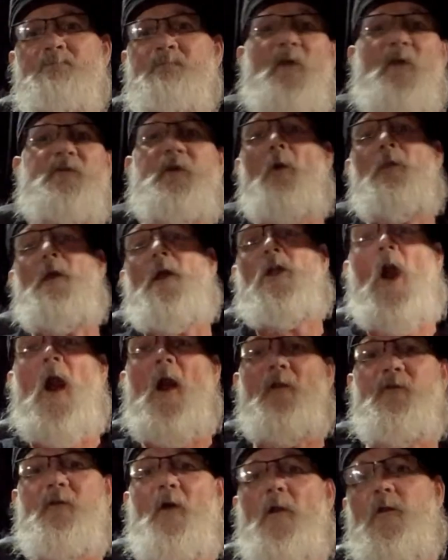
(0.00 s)
so the
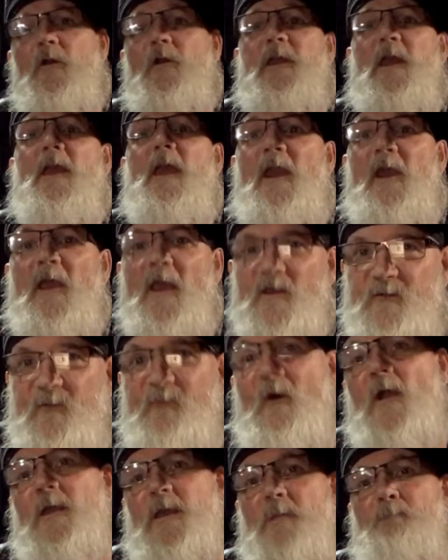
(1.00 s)
cocksucker can get his
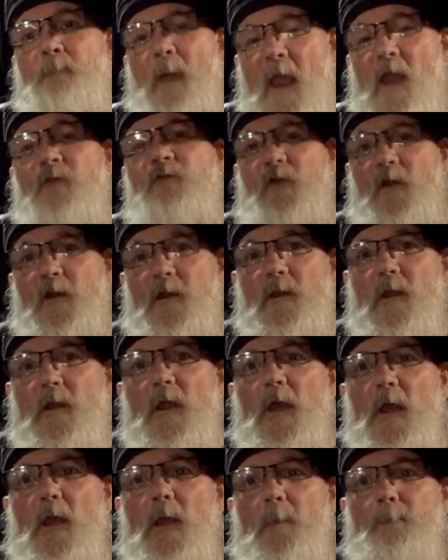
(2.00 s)
fucking pension.
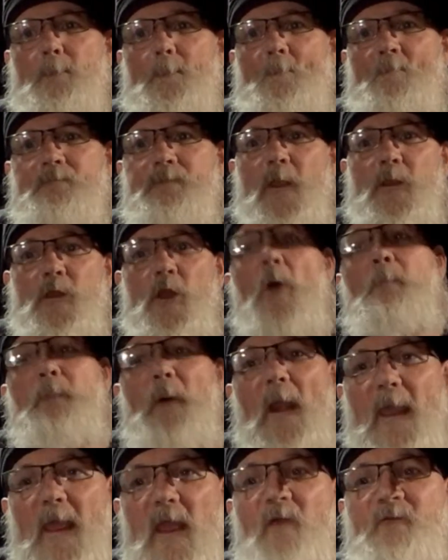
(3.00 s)
You
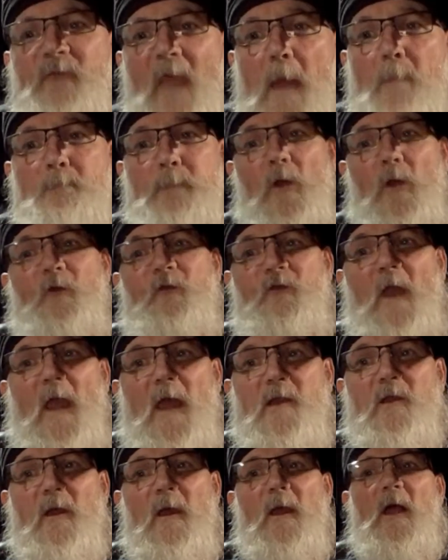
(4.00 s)
believe that bullshit.
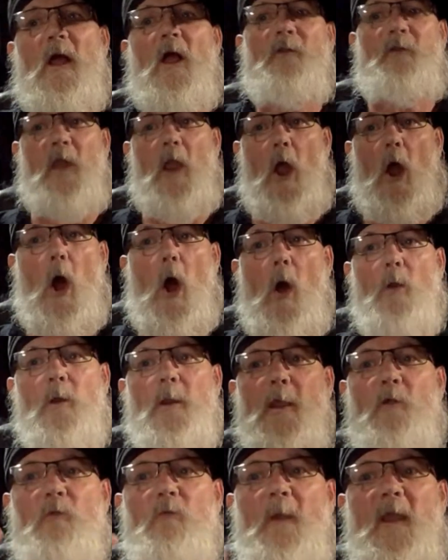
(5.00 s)
The
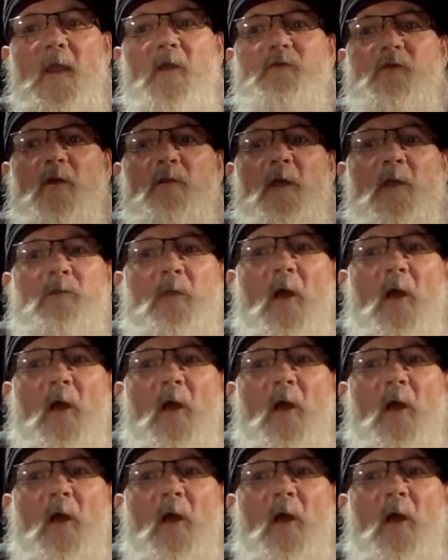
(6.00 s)
only reason that